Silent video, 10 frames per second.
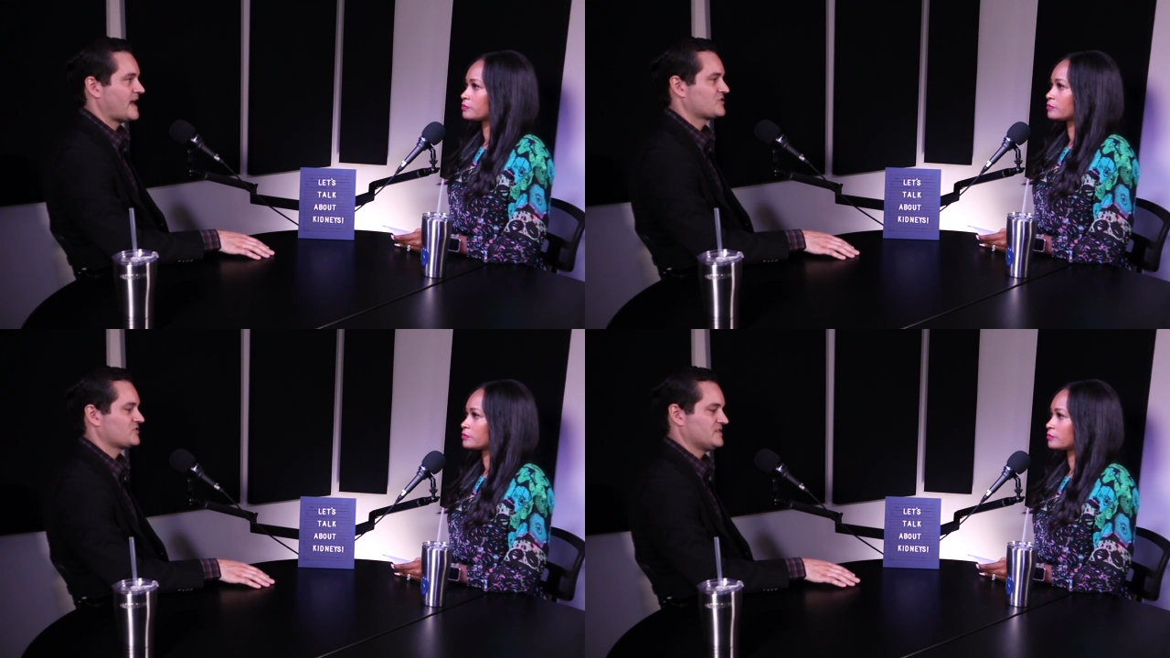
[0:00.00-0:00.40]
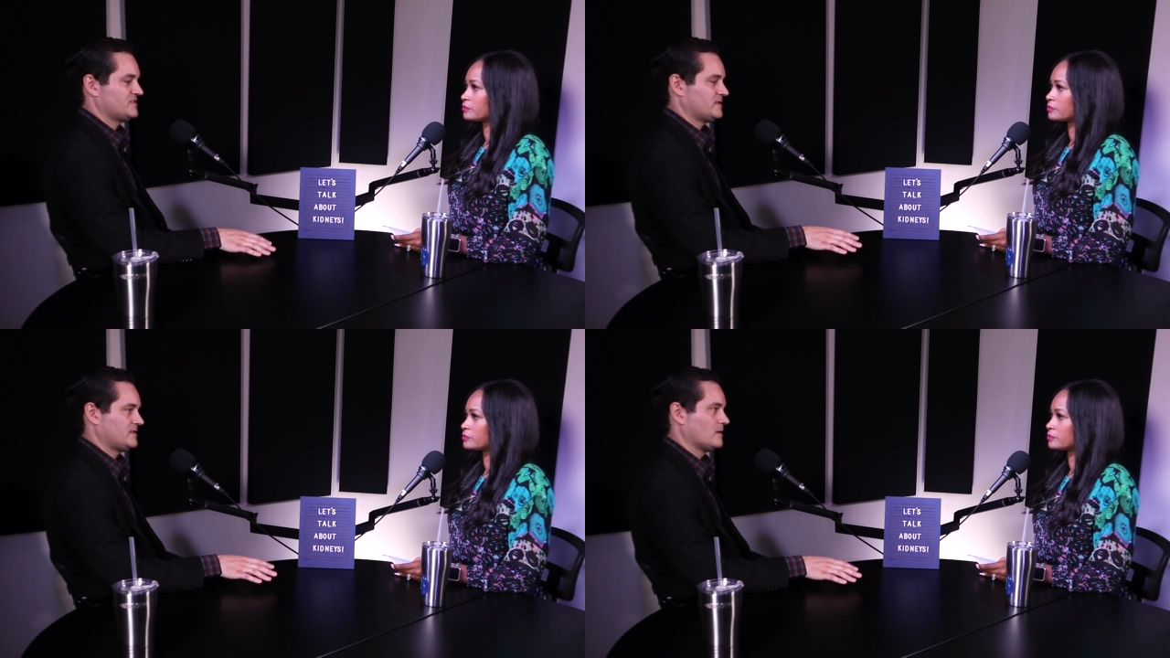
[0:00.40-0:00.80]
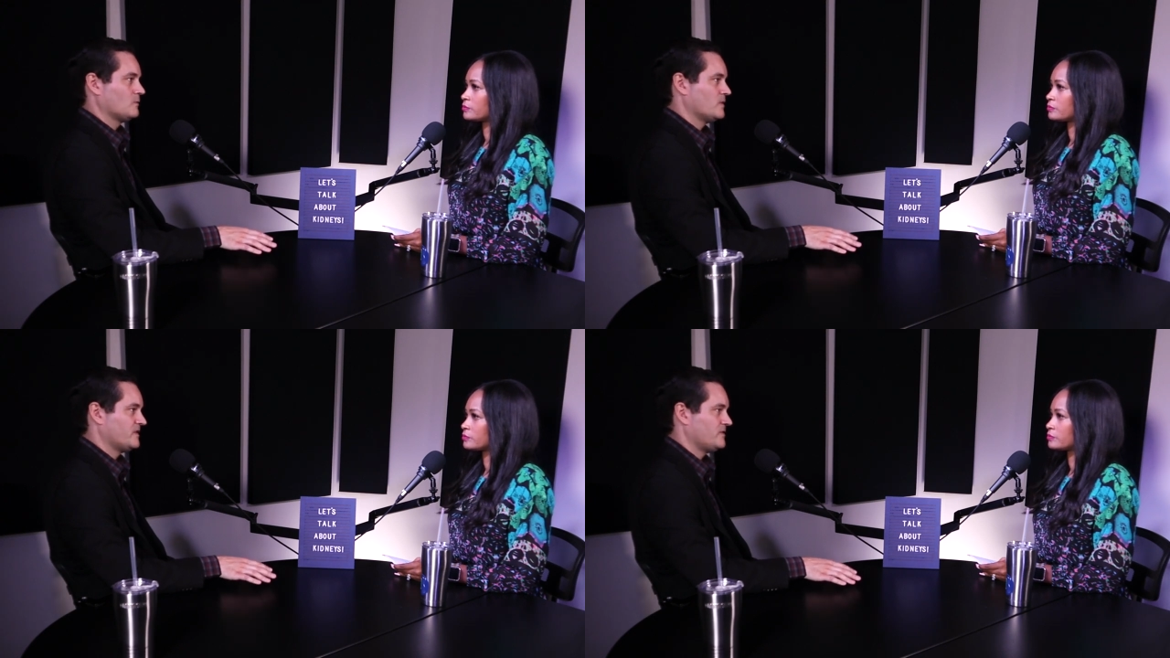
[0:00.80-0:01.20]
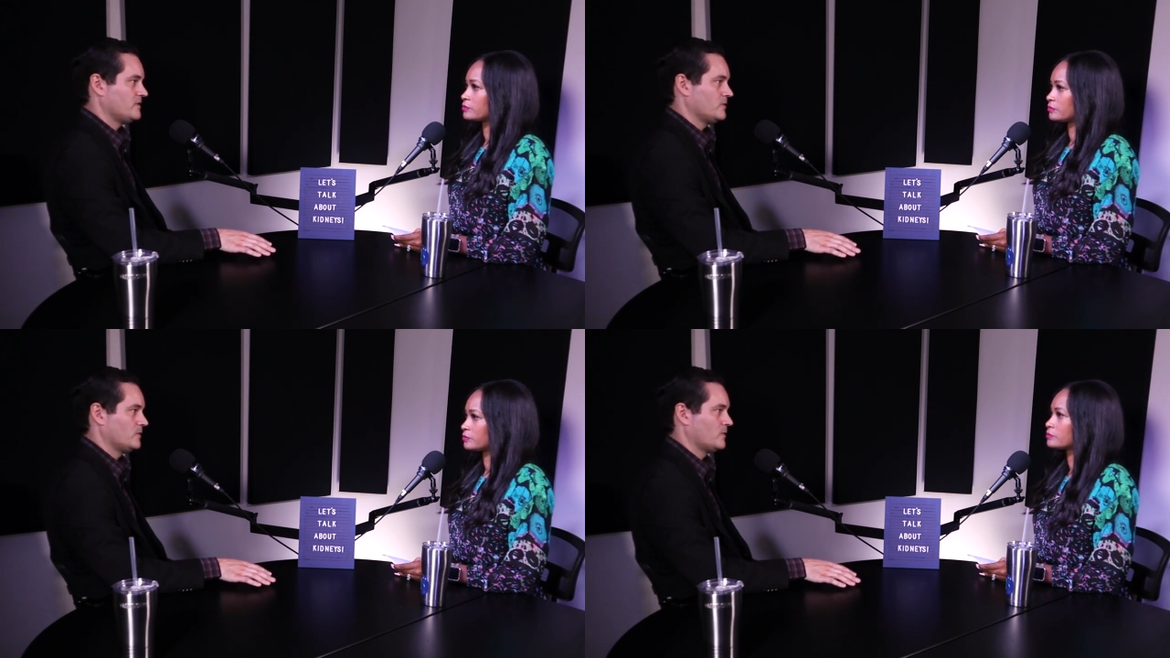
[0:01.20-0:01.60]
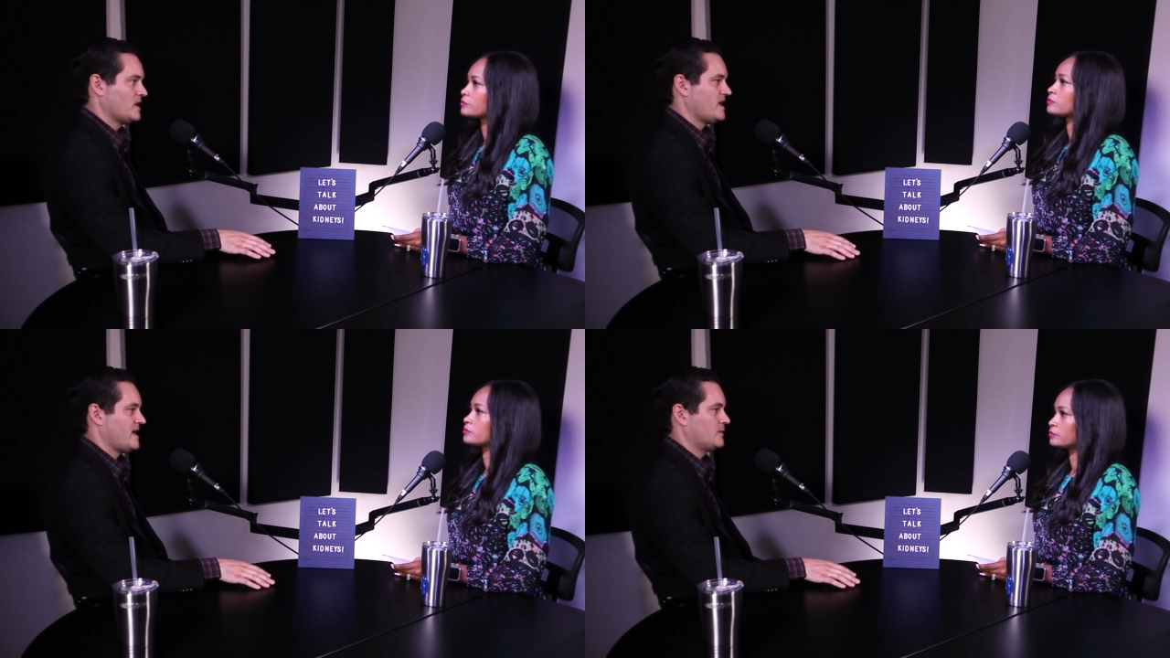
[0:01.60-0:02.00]
Speaker 1: actually sit there with you
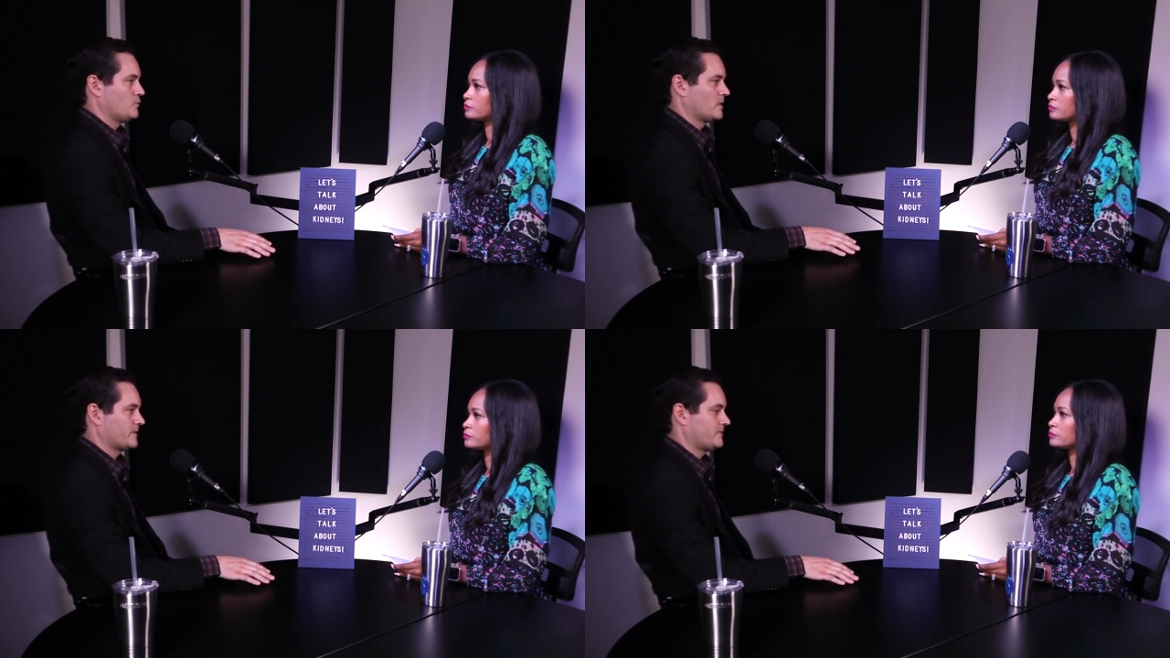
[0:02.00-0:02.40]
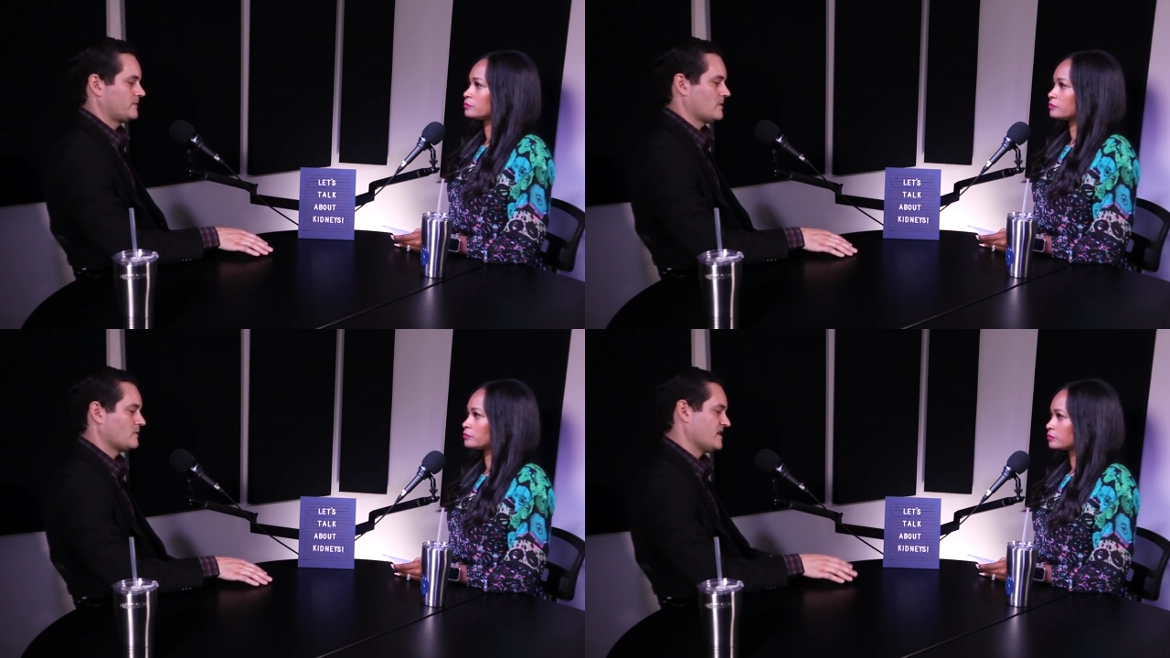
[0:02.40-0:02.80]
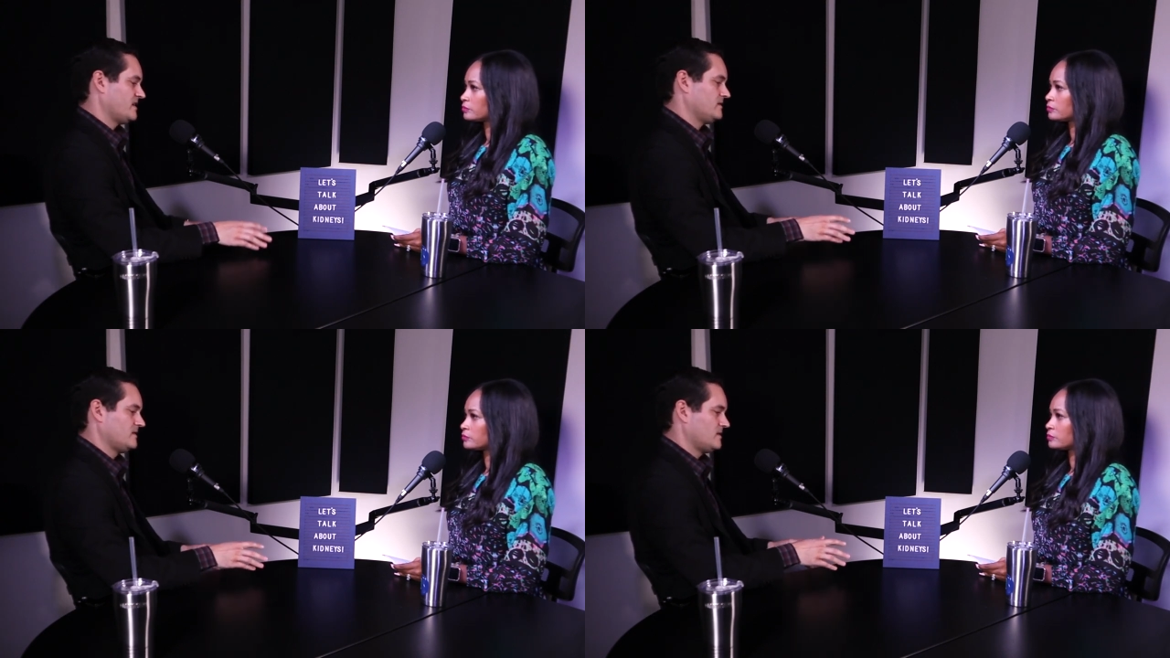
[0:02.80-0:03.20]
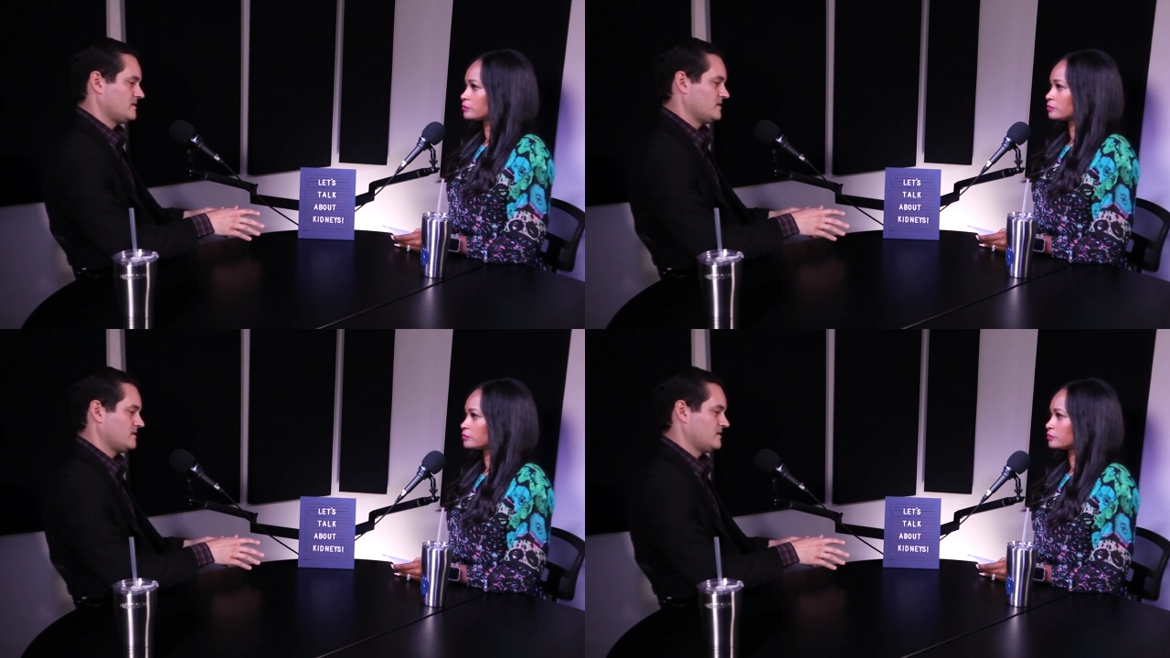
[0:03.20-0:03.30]
and work through okay